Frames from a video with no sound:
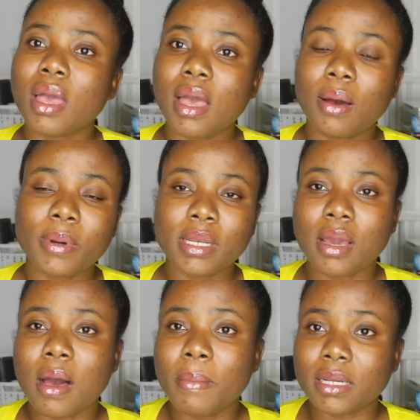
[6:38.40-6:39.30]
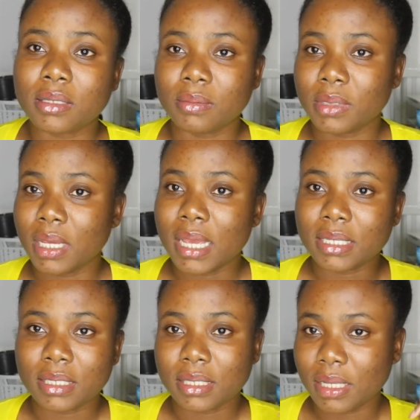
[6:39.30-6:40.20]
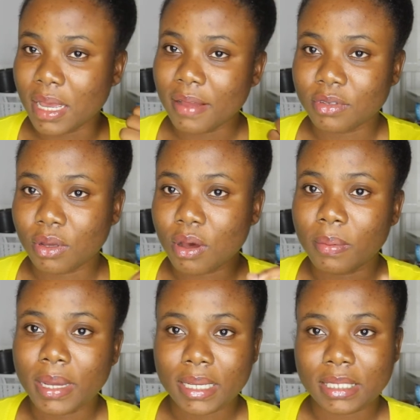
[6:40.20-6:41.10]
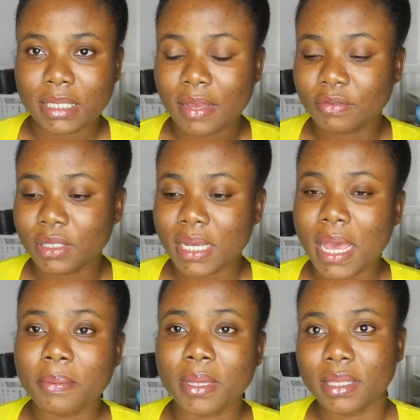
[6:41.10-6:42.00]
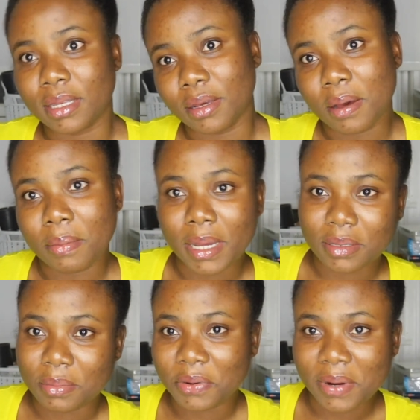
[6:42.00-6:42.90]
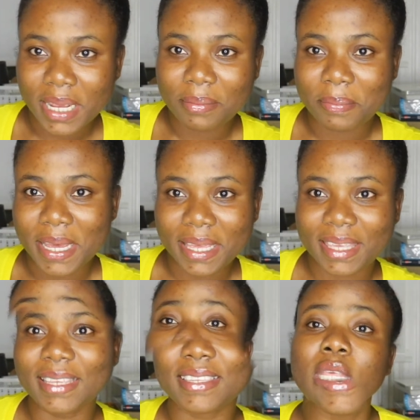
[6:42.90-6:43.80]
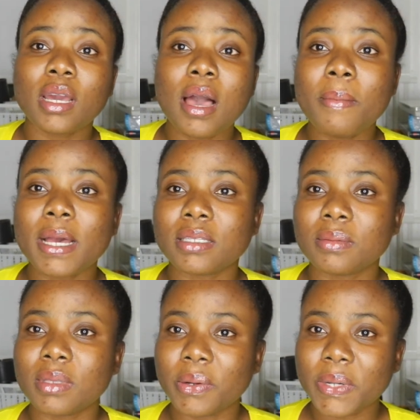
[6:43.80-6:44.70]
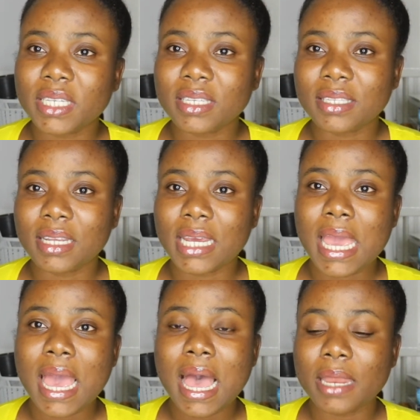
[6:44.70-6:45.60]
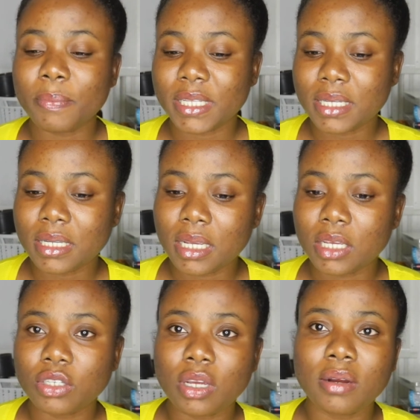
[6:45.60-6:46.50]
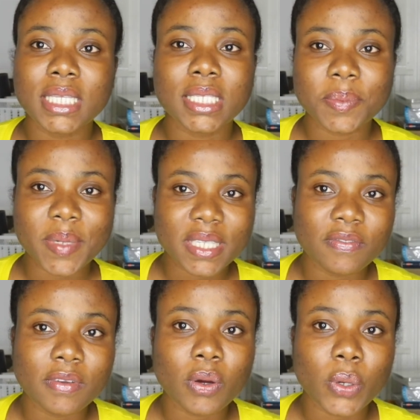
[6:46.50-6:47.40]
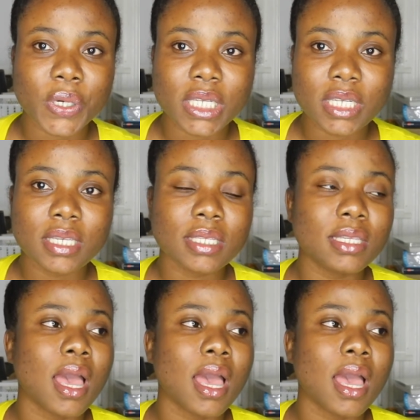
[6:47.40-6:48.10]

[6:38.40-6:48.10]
when they got back to me, I just didn't have to call back. I just have to type, and then they got back to me right back. So when they got back to me, the questions that I had pertaining to insurance, specific questions,